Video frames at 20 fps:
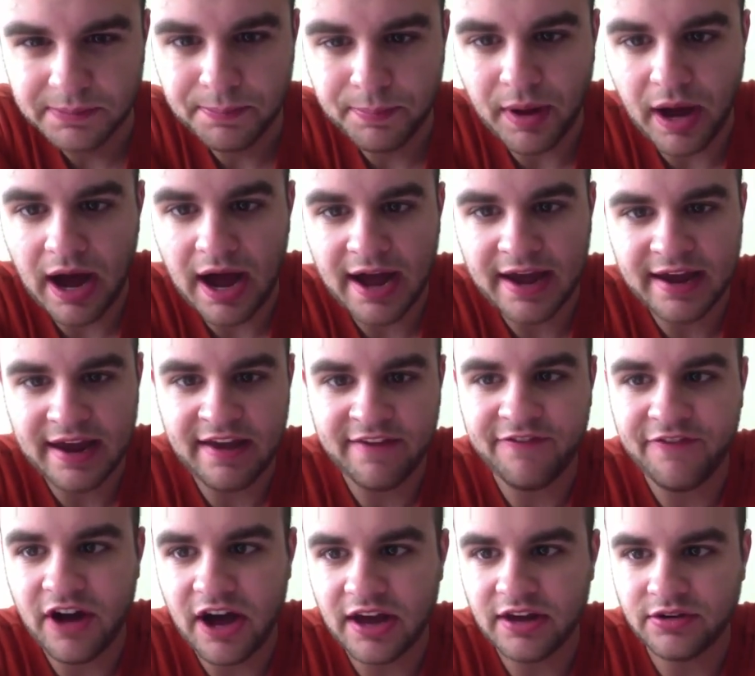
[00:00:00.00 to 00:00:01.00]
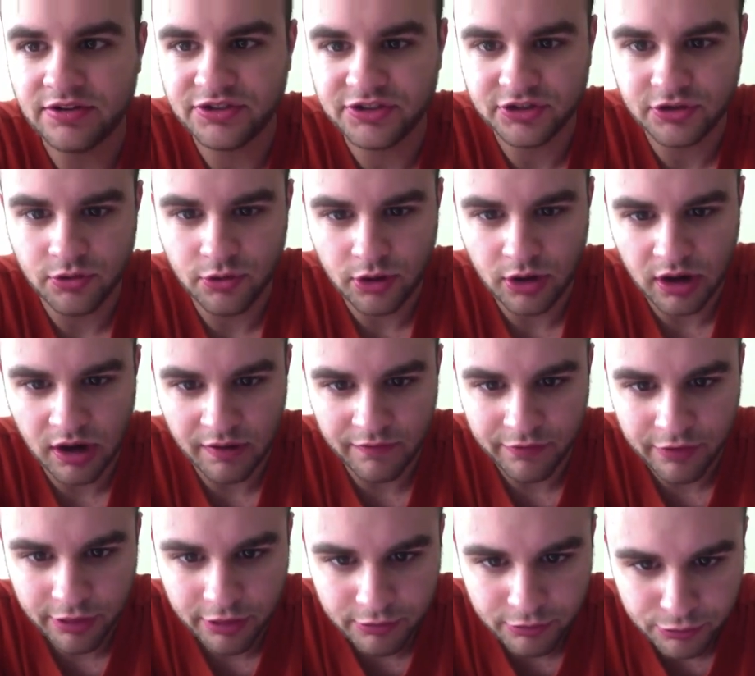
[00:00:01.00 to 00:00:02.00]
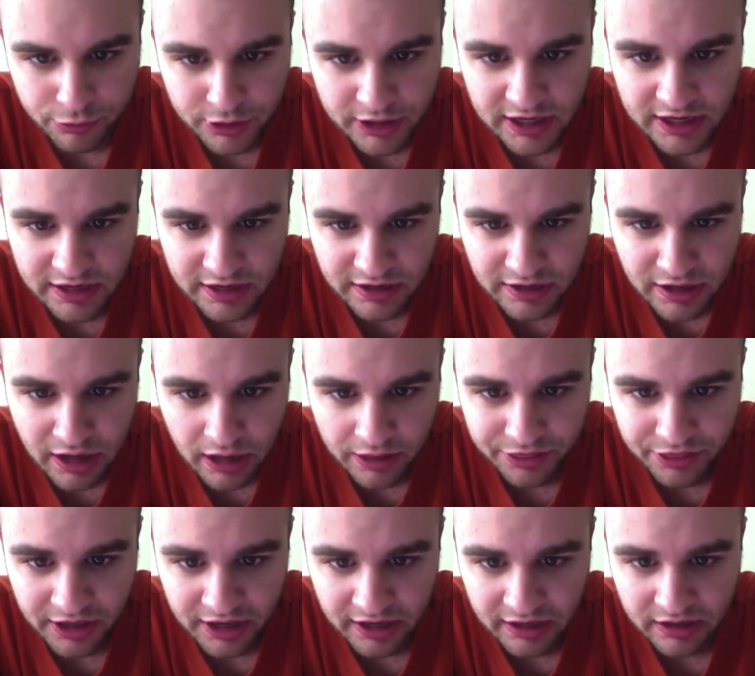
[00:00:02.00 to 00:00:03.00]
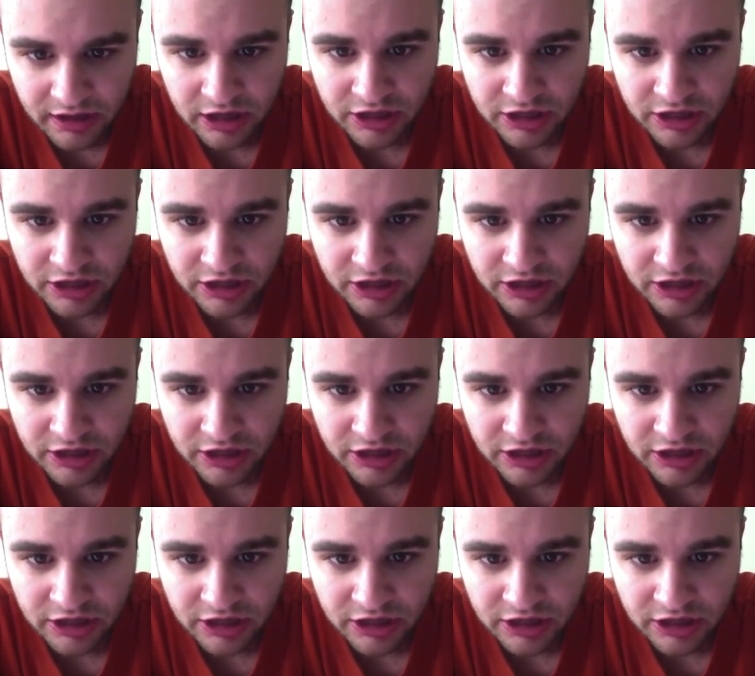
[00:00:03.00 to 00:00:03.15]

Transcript: by a final score of 3-0,